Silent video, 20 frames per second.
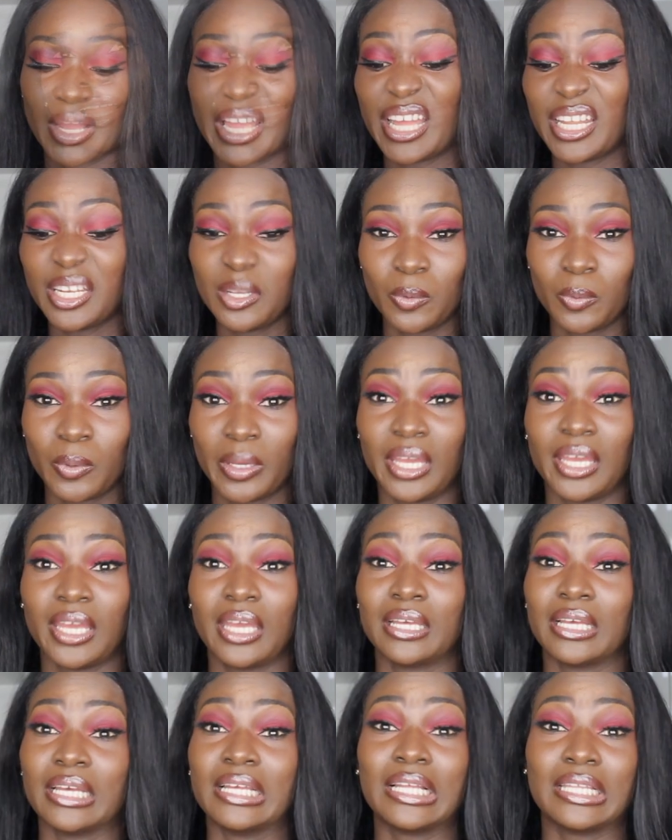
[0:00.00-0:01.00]
But
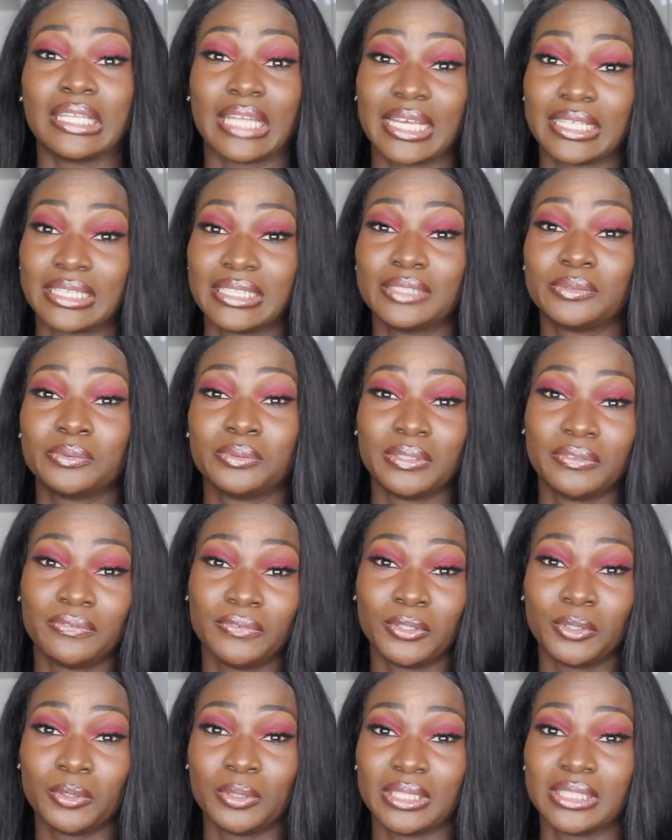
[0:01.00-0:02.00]
anyway, like, this
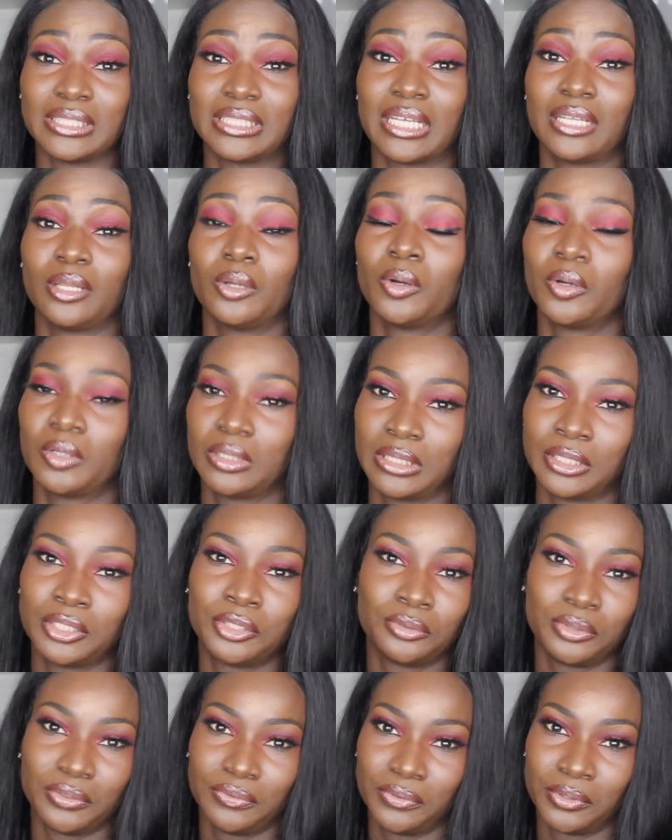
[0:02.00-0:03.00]
review is an
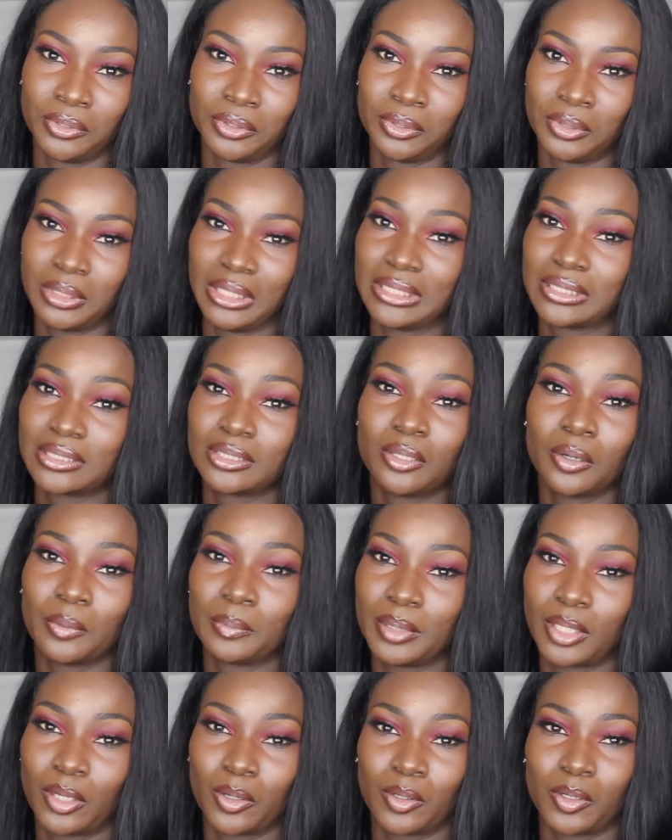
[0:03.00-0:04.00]
honest review. It's
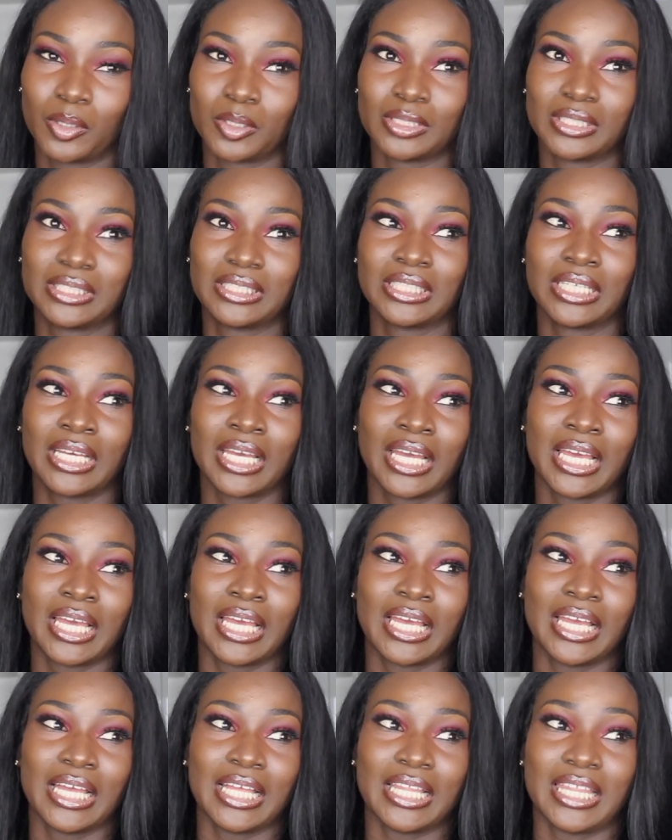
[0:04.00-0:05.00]
not because
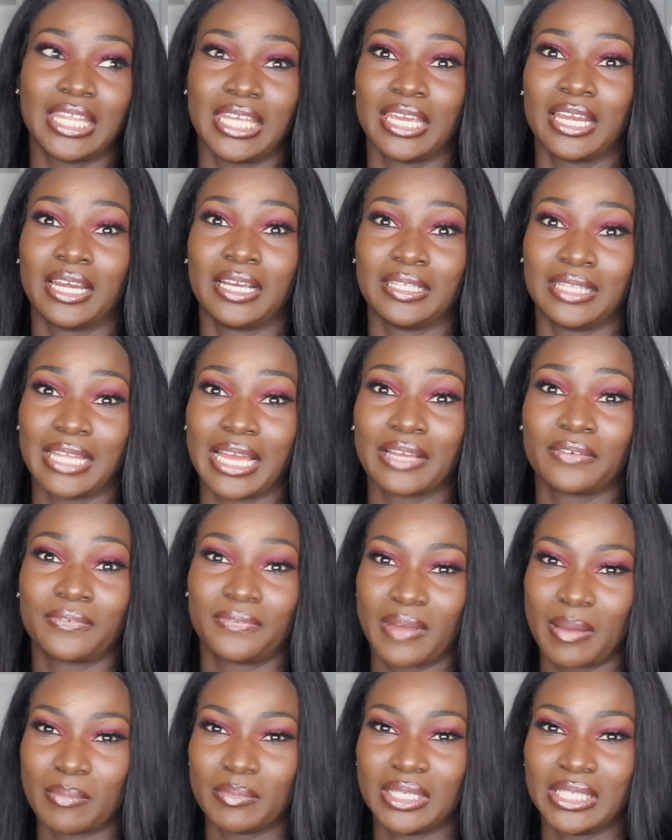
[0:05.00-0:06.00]
they're like
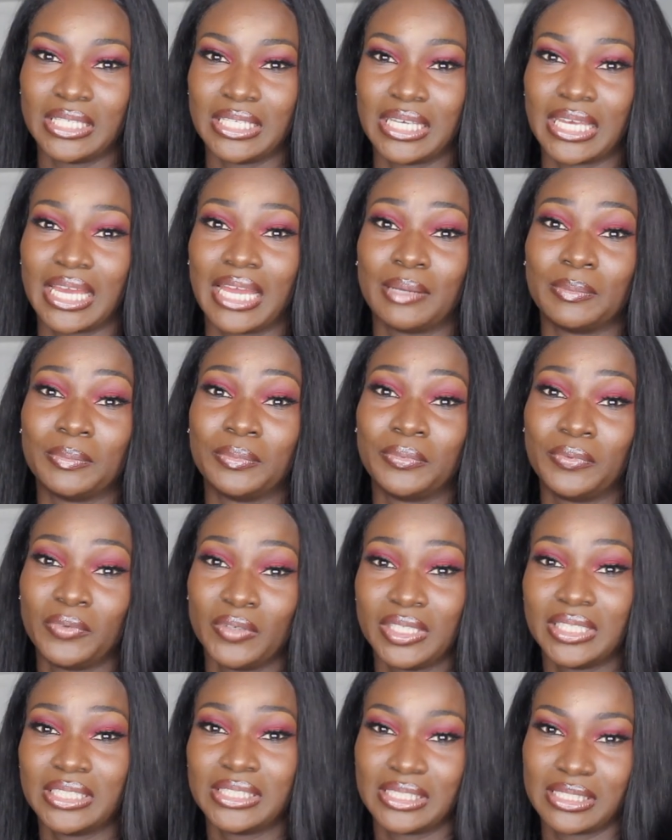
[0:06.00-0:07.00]
family. I'm
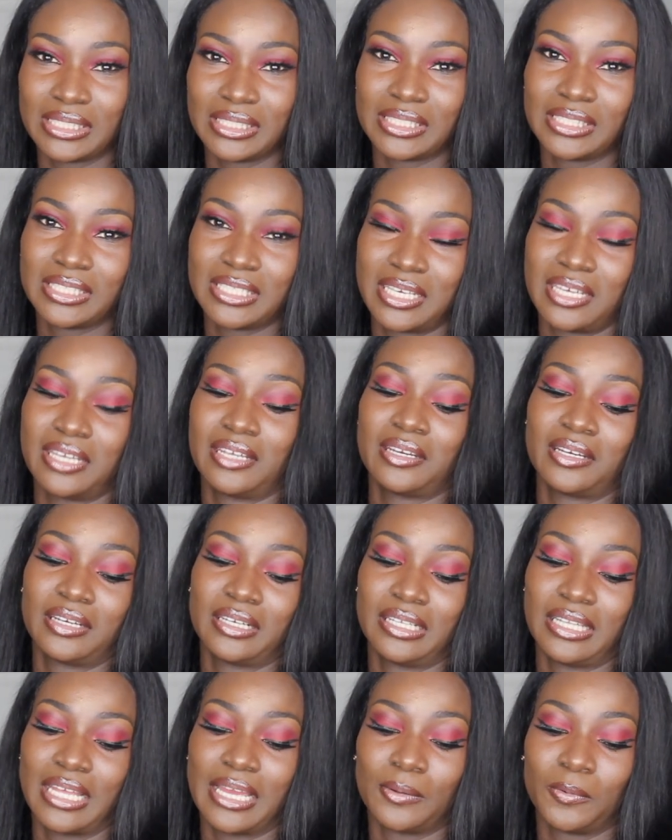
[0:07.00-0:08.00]
really sincere,
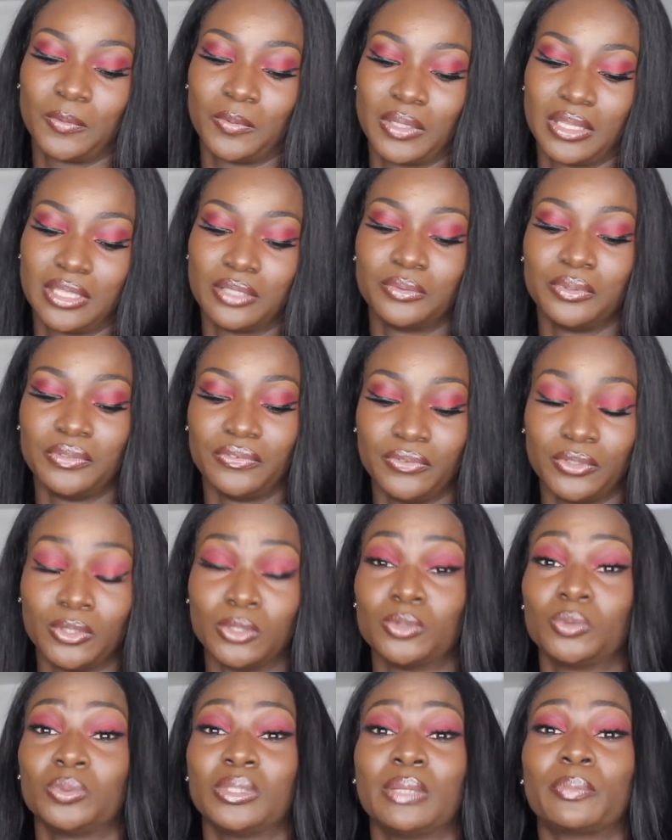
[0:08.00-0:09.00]
like, with the
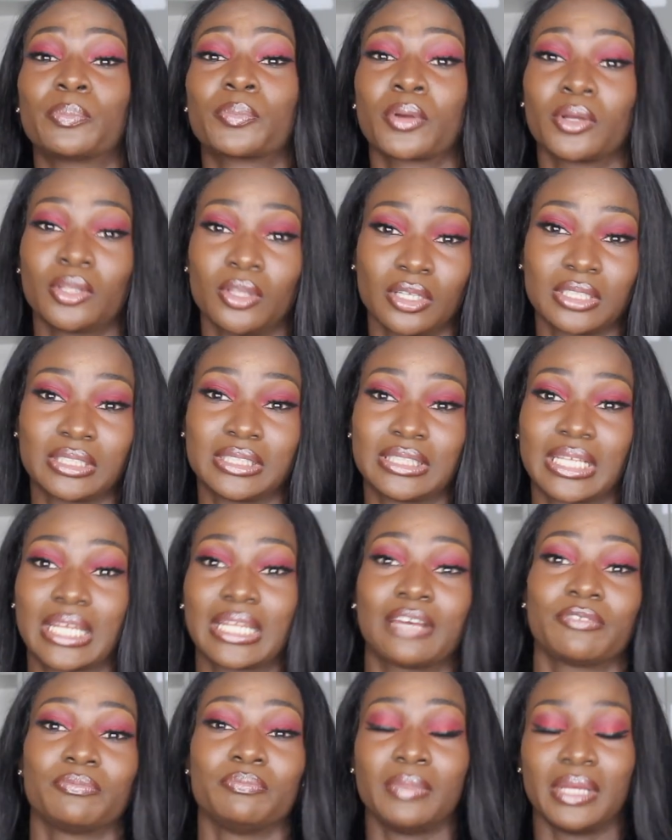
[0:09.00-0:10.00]
reviews, with the products
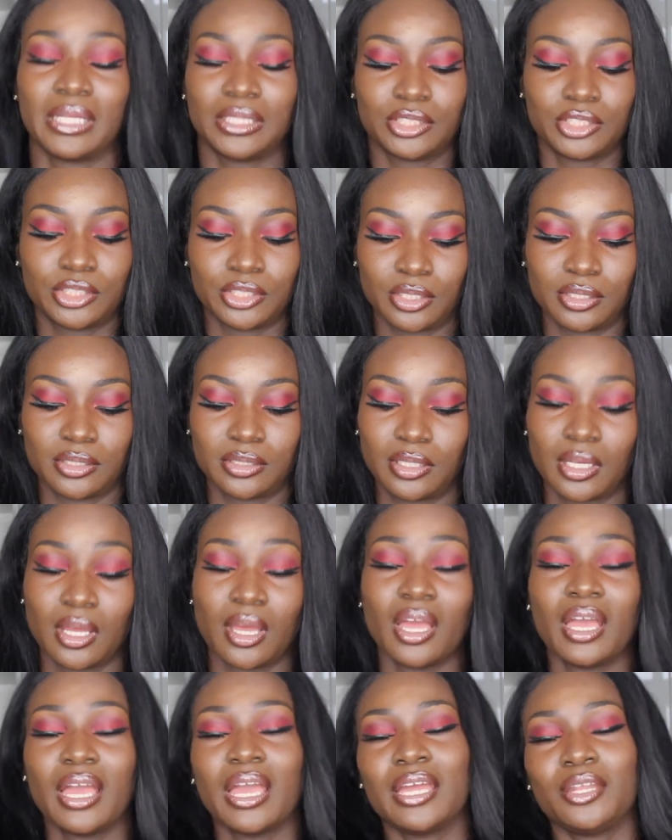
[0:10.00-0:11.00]
that I've mentioned.
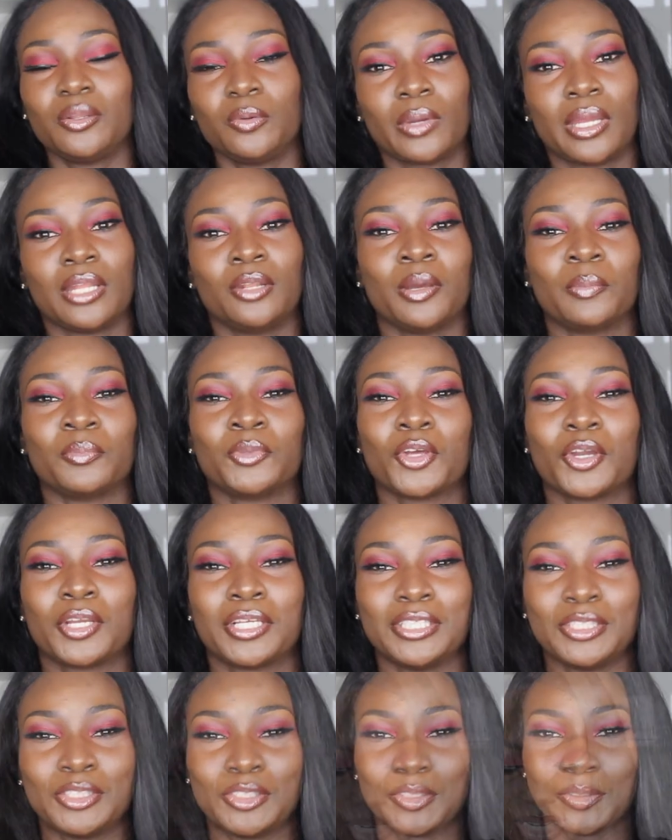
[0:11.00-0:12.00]
Anyway, now I'm
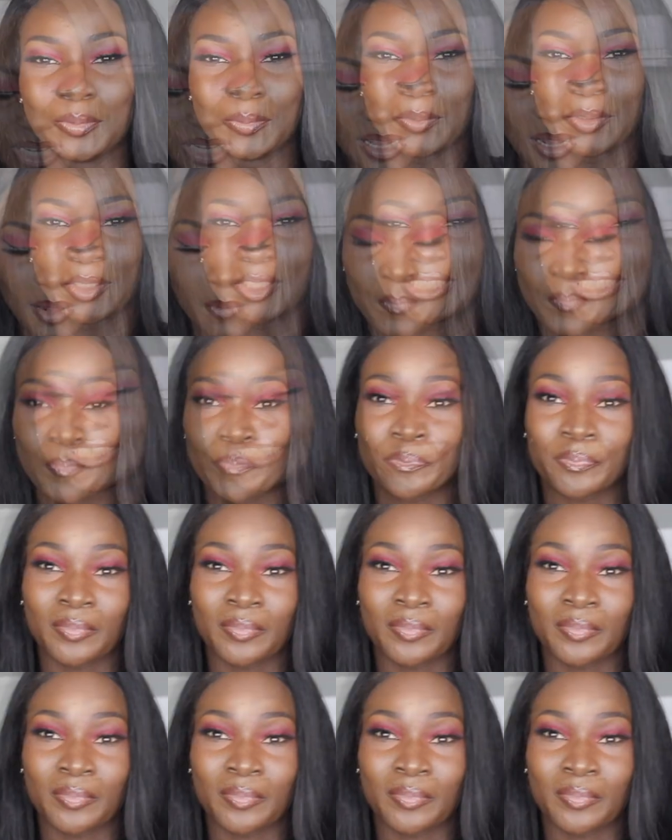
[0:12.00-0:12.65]
talking too much.